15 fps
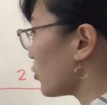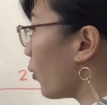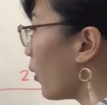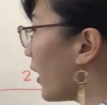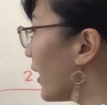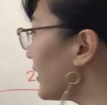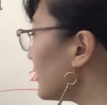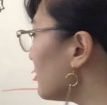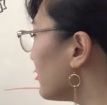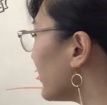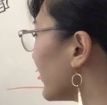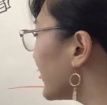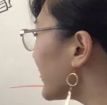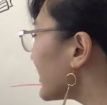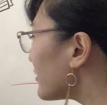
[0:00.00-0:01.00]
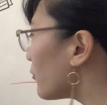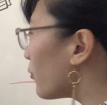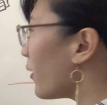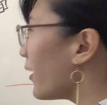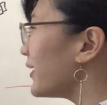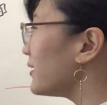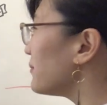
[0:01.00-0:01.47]
Why
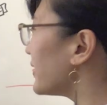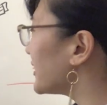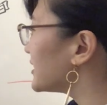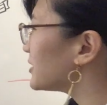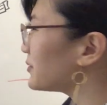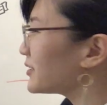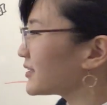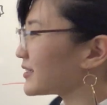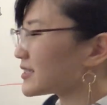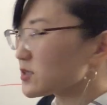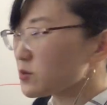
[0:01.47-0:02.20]
am I doing this?